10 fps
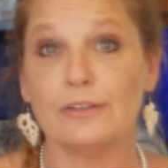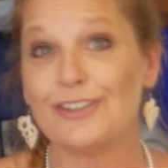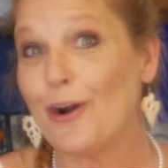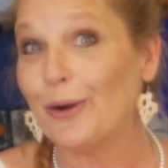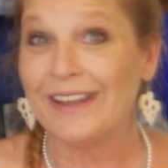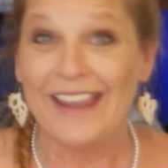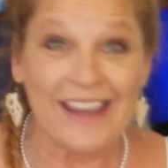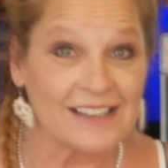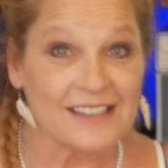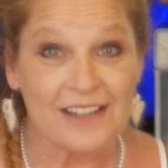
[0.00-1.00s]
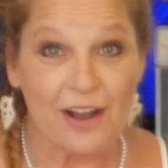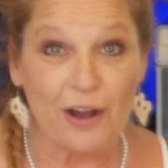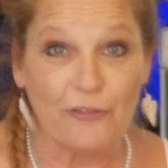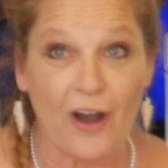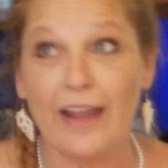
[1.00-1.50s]
jarred and canned
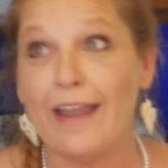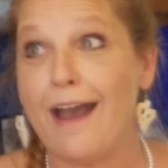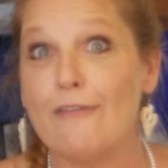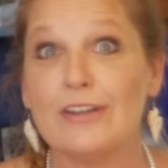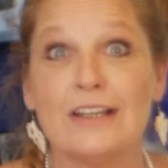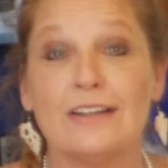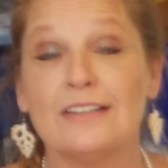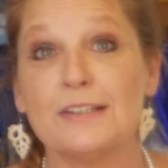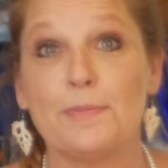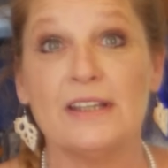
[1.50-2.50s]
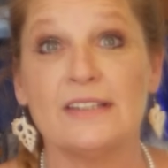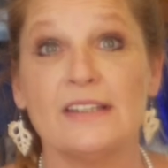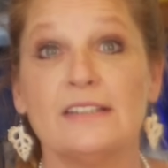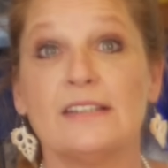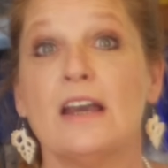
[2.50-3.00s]
stuff, I have a ton of
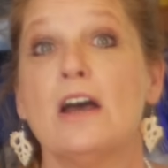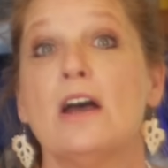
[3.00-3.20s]
spices.